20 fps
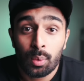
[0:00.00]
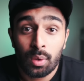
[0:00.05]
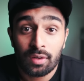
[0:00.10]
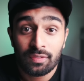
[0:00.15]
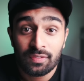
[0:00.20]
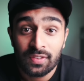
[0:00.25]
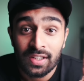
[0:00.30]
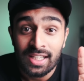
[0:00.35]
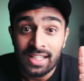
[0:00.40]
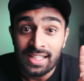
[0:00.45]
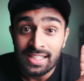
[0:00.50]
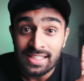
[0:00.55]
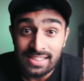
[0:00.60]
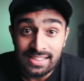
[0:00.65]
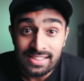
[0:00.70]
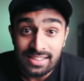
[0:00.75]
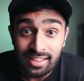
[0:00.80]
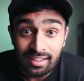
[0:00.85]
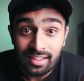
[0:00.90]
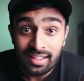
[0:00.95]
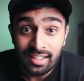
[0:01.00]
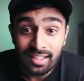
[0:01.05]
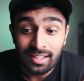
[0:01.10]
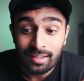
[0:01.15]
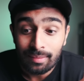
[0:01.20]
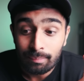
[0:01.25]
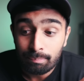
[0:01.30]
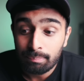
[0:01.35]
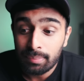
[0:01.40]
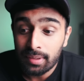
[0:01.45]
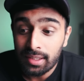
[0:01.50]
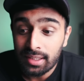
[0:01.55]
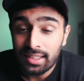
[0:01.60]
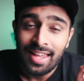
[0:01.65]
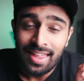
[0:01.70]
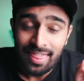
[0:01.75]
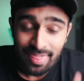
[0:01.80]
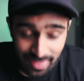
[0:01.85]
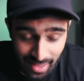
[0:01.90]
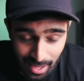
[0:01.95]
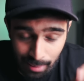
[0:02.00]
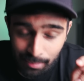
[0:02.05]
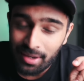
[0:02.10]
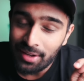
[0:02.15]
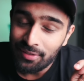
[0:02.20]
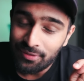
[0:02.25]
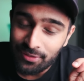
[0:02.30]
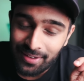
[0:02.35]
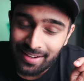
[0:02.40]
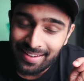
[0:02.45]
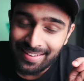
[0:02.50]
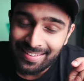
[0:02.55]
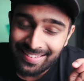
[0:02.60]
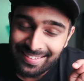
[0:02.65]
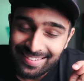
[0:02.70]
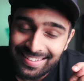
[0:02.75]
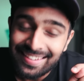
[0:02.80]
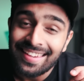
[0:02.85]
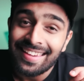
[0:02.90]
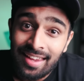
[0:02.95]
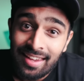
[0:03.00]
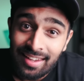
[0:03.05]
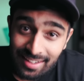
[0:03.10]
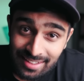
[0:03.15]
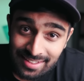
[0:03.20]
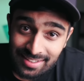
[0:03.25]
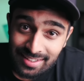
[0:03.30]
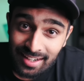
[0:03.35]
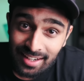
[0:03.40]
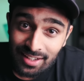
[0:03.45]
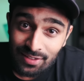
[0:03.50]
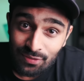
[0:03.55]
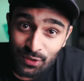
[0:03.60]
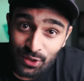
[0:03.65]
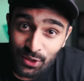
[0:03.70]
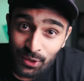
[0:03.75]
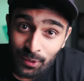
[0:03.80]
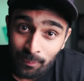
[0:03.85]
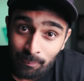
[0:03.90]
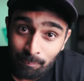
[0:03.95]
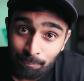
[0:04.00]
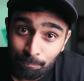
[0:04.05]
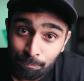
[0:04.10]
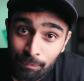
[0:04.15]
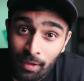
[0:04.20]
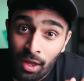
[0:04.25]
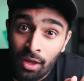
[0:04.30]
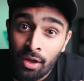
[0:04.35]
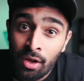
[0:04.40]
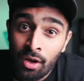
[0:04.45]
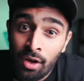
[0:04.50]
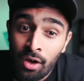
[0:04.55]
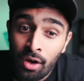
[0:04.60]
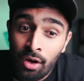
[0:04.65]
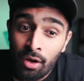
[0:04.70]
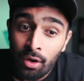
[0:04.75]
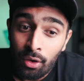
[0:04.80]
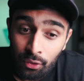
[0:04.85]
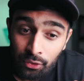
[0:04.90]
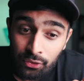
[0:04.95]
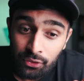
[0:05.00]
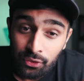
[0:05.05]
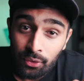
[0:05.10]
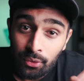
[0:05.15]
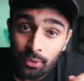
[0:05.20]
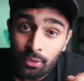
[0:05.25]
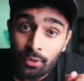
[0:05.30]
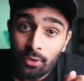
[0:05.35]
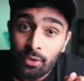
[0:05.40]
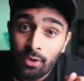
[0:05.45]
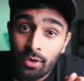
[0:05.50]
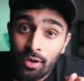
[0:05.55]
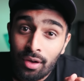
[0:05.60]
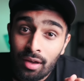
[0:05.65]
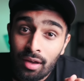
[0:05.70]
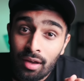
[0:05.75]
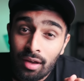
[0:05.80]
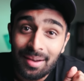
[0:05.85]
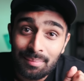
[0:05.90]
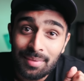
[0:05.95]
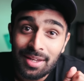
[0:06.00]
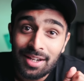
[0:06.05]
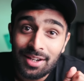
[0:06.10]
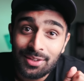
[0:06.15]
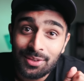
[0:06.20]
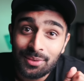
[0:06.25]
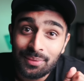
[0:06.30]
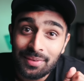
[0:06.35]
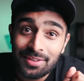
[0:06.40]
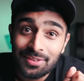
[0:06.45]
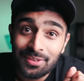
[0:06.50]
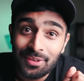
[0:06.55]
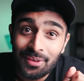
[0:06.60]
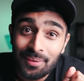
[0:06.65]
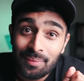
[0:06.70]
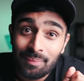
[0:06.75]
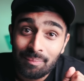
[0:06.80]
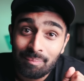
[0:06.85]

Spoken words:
off studying, but that, my friends, is today's video. Also, I made a new intro.